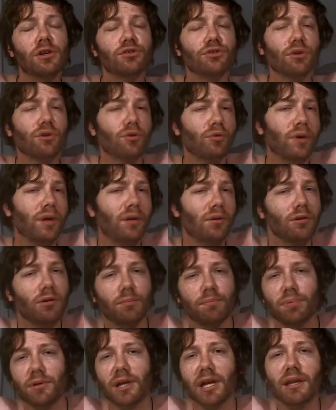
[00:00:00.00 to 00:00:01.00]
So I'll create a
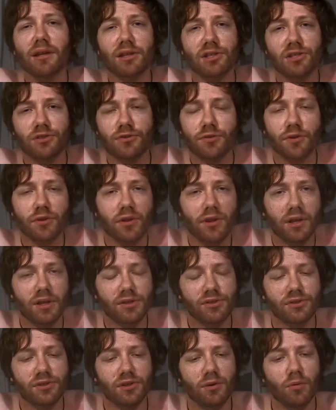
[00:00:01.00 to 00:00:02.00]
little playlist for
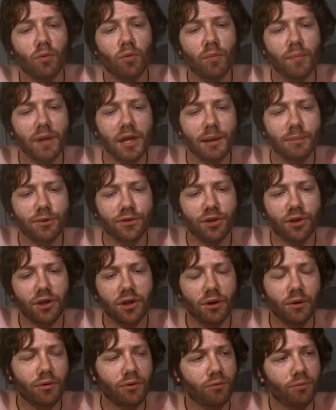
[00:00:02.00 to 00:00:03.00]
this, and we'll be able to
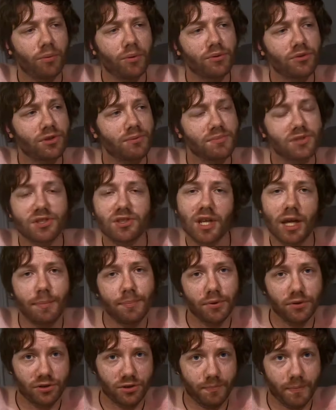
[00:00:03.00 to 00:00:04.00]
go through some
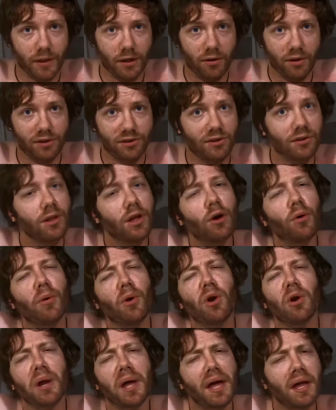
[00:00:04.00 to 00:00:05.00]
staple spirits,
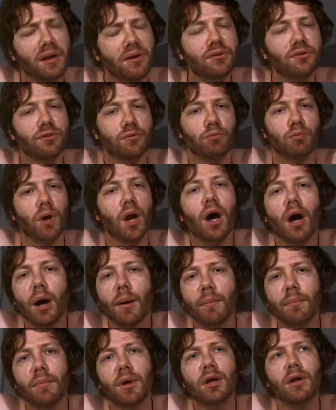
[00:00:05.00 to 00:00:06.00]
lower end,
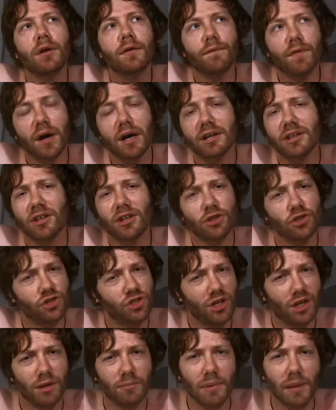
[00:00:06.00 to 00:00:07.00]
rum, vodka,
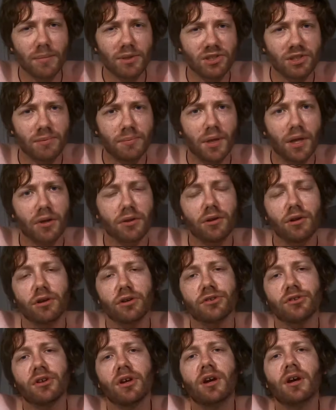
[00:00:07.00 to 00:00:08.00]
gin, maybe some
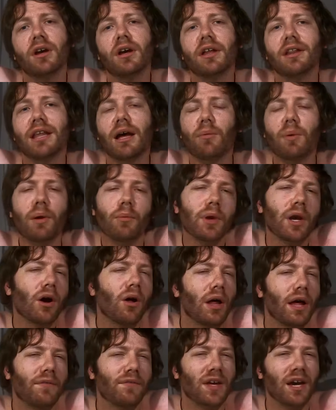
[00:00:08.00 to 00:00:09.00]
others. That way we
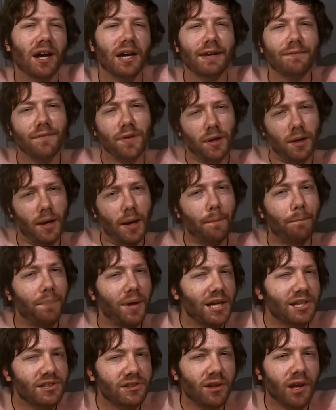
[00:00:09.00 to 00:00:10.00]
all have kind of a
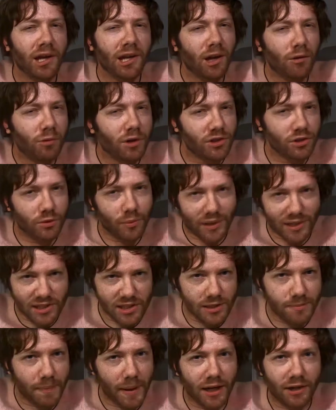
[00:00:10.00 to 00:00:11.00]
baseline on what to
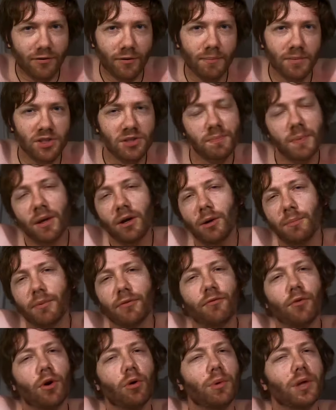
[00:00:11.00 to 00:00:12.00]
expect from a spirit
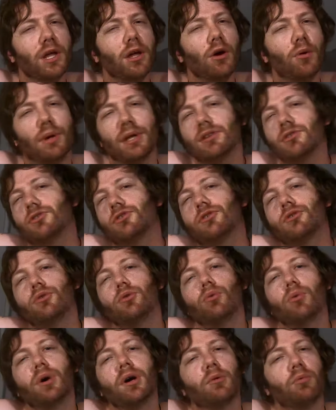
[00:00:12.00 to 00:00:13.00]
before we go into
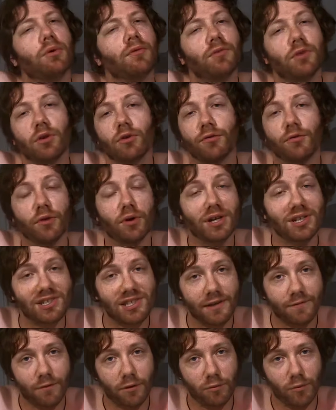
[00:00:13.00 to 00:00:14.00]
a review for a
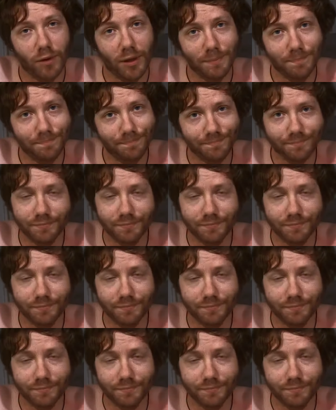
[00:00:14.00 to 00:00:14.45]
different one.